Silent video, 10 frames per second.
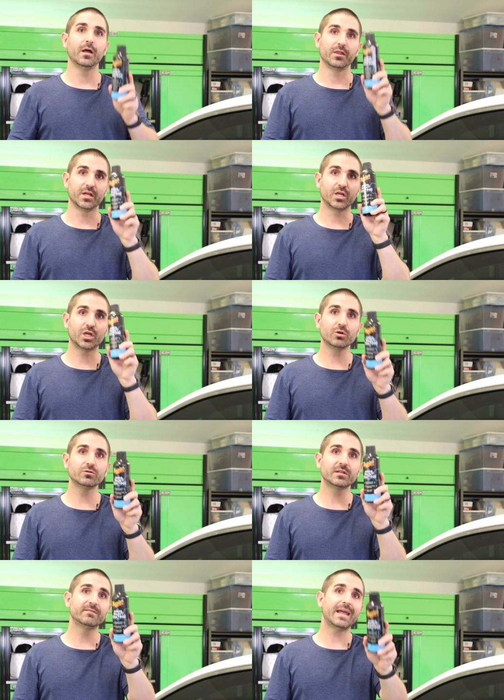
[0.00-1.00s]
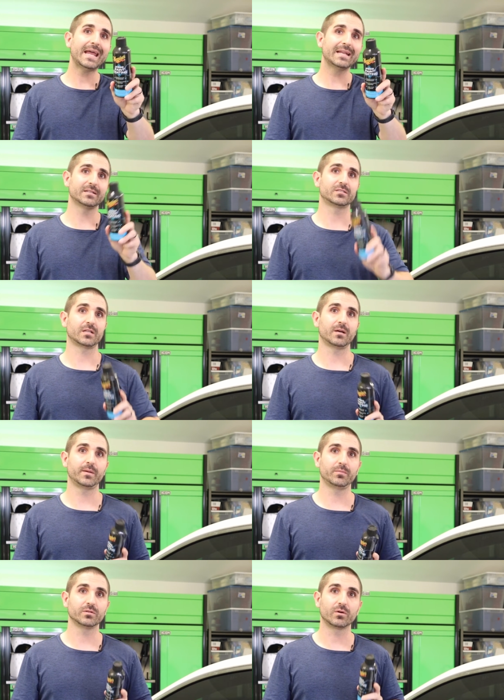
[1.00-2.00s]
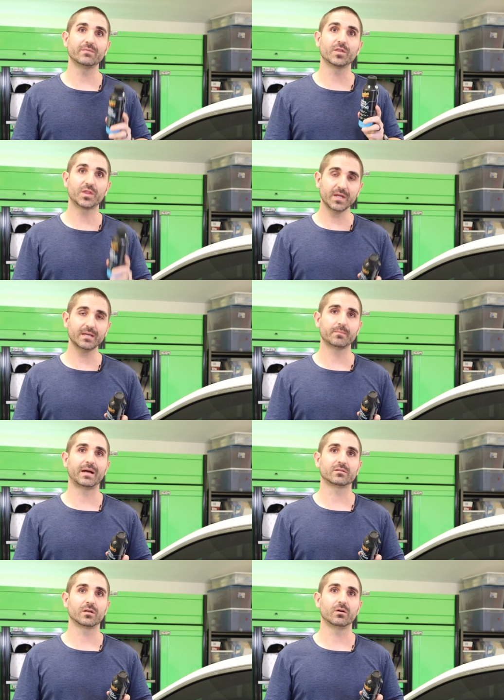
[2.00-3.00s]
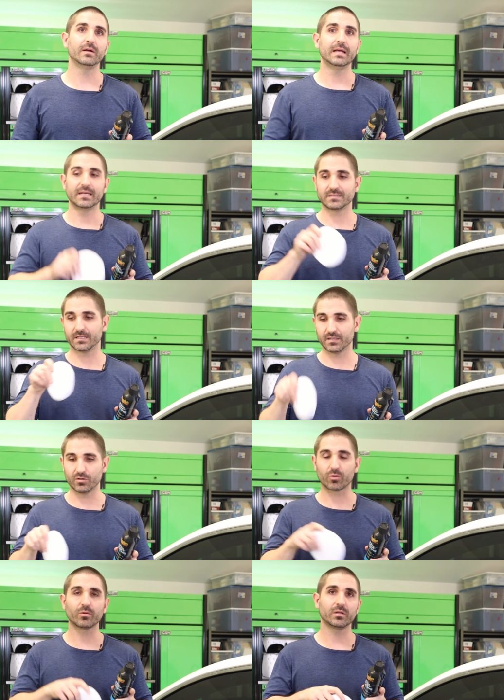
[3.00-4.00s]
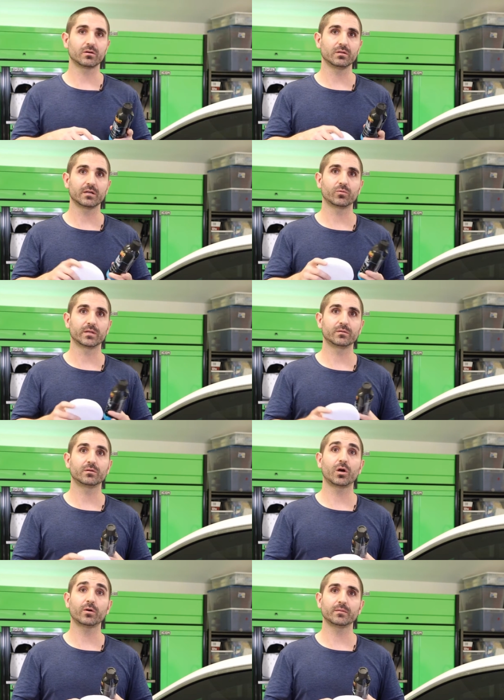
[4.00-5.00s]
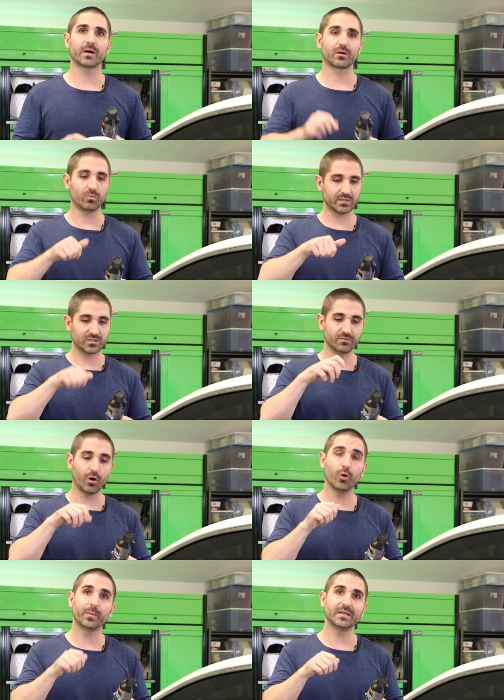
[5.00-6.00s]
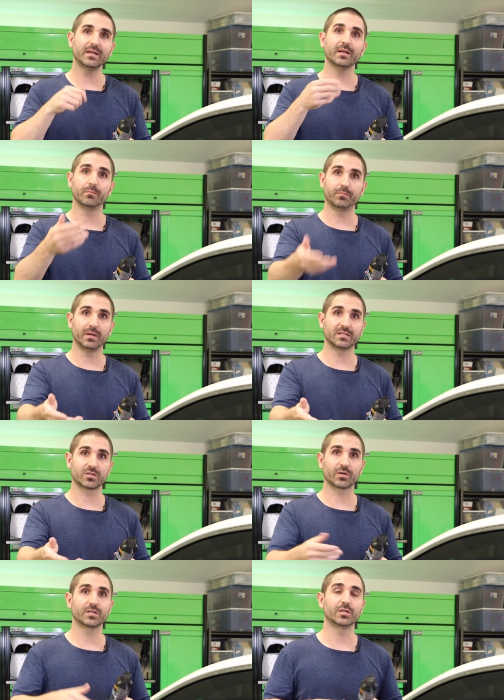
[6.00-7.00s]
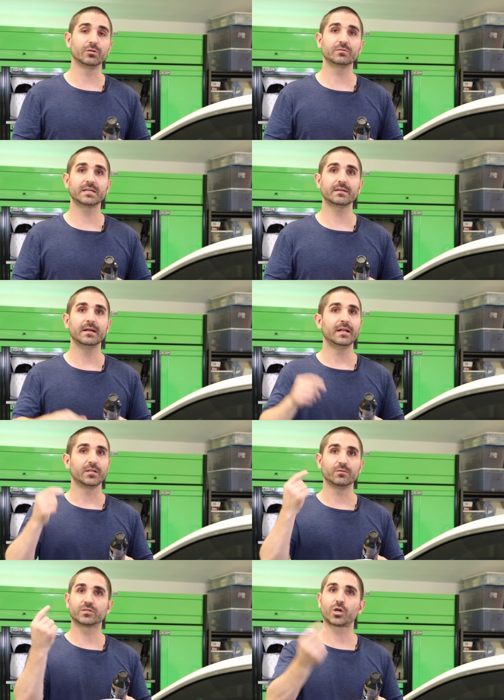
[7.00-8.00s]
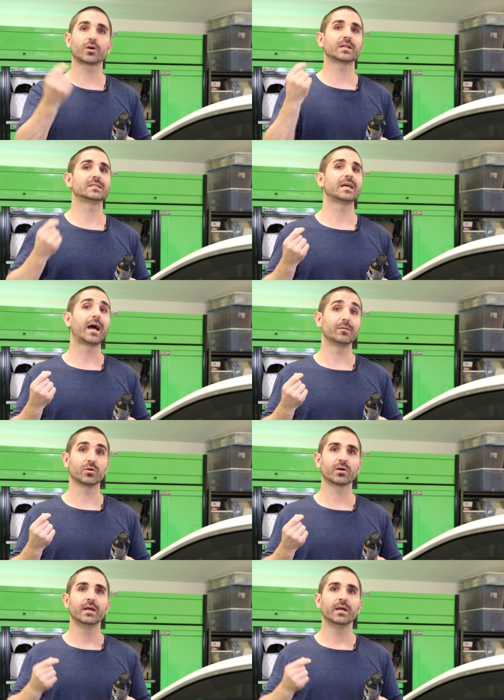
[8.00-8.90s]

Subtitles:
The huge advantage a lot of people don't even think about though is in a normal little liquid coating bottle. Once you've opened it and started to use it, you've started a timer.